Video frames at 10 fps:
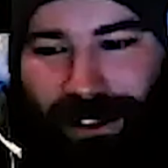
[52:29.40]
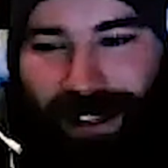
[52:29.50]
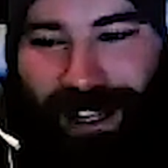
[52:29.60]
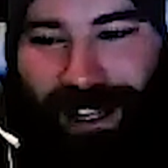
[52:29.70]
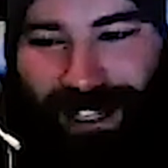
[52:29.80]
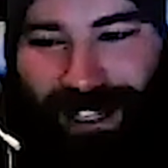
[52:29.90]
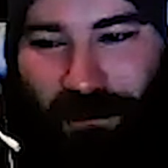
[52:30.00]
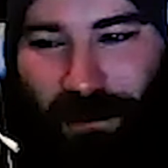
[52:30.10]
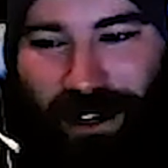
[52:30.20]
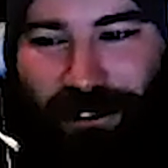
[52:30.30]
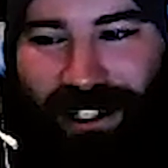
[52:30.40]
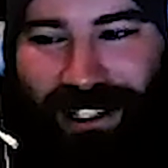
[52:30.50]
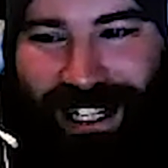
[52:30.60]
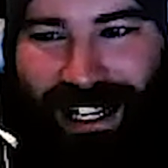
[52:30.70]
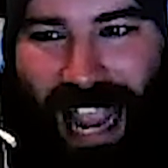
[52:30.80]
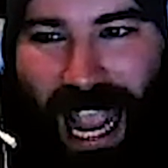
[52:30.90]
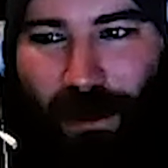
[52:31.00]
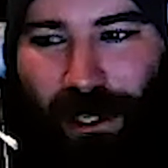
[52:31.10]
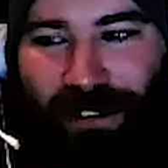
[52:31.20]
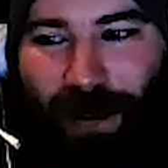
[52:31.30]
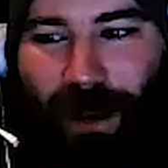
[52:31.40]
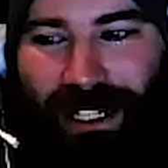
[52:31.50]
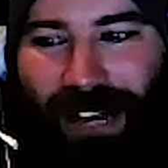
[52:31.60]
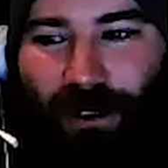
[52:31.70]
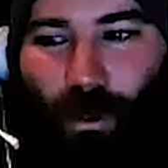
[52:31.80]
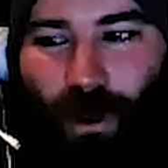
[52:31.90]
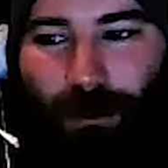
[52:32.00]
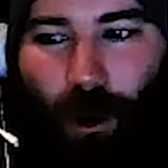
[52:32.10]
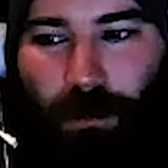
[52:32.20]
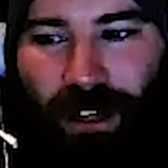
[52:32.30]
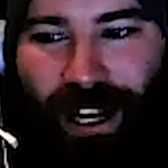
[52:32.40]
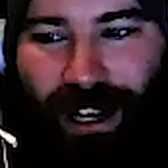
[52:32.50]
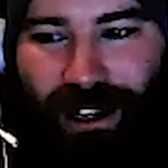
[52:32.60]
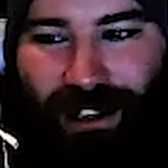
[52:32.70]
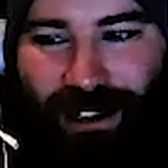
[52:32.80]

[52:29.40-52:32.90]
that it would be interesting to see how much of an impact having one more player